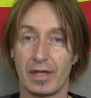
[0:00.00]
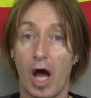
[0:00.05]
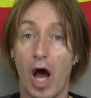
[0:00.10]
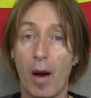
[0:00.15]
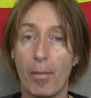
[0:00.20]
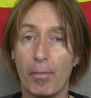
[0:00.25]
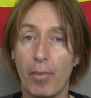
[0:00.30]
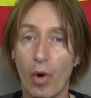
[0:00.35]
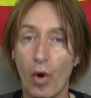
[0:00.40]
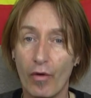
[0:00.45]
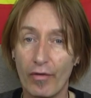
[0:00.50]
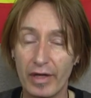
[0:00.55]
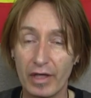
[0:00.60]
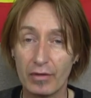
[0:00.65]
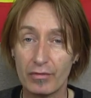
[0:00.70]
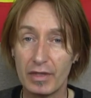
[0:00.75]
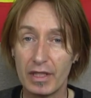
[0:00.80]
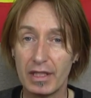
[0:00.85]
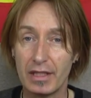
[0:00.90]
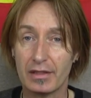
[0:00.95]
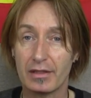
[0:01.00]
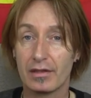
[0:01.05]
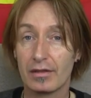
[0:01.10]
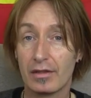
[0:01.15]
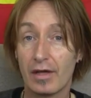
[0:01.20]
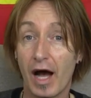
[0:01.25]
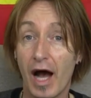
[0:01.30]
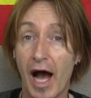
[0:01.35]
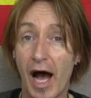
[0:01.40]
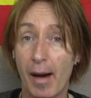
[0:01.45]
A boring read.
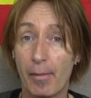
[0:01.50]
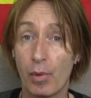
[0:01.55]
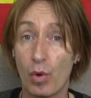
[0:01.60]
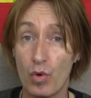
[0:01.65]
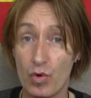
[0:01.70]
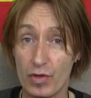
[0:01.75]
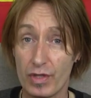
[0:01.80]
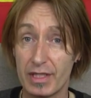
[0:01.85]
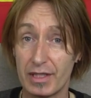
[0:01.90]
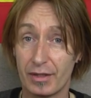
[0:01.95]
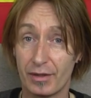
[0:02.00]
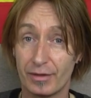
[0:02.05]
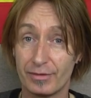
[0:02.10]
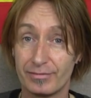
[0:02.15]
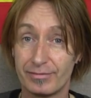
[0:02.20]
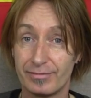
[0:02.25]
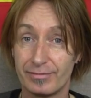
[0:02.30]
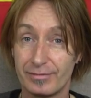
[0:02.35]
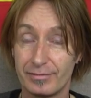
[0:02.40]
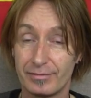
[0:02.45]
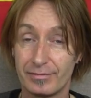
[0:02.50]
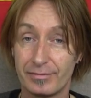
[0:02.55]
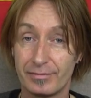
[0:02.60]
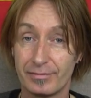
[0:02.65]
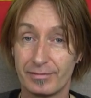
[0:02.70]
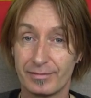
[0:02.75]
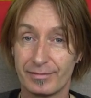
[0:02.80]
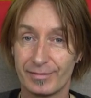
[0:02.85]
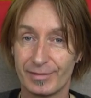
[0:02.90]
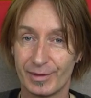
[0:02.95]
Aburrido.
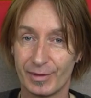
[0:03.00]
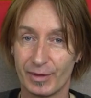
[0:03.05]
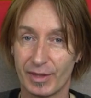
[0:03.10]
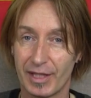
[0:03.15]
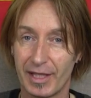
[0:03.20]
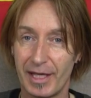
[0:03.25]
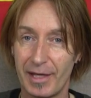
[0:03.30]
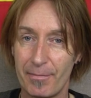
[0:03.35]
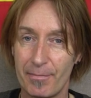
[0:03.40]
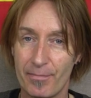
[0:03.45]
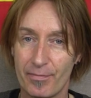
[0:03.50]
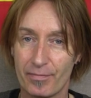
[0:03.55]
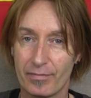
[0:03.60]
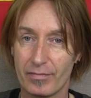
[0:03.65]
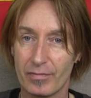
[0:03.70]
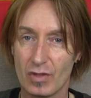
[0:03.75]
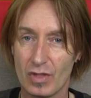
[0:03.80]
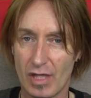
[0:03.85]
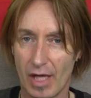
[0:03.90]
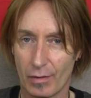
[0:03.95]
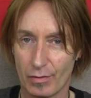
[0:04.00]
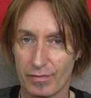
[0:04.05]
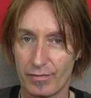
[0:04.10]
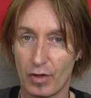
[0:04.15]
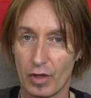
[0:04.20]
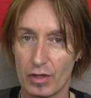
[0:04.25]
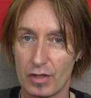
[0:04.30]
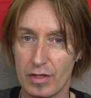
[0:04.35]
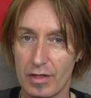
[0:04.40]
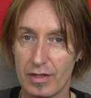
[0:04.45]
Okay? Sounds
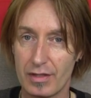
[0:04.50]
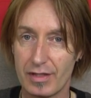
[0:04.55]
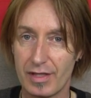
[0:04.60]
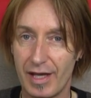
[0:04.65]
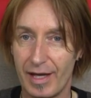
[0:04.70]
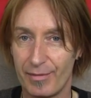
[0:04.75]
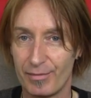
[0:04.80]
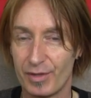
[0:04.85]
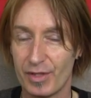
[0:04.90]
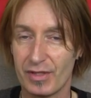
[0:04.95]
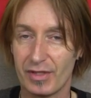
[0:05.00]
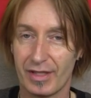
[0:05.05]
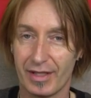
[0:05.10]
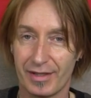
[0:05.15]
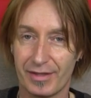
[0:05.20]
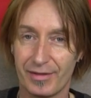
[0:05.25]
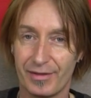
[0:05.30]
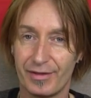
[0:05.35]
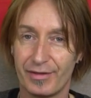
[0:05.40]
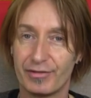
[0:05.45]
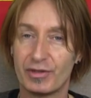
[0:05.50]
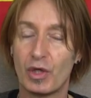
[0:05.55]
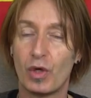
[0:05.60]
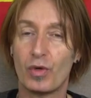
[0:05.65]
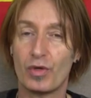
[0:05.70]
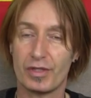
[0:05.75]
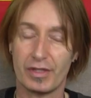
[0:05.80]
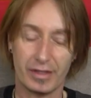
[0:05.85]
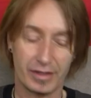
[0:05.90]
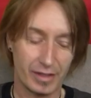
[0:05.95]
virtually the same, doesn't it? Of
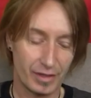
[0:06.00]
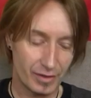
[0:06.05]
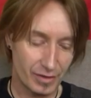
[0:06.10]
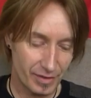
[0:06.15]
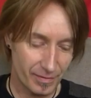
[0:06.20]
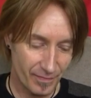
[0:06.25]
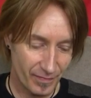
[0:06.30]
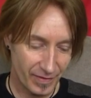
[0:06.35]
course it does.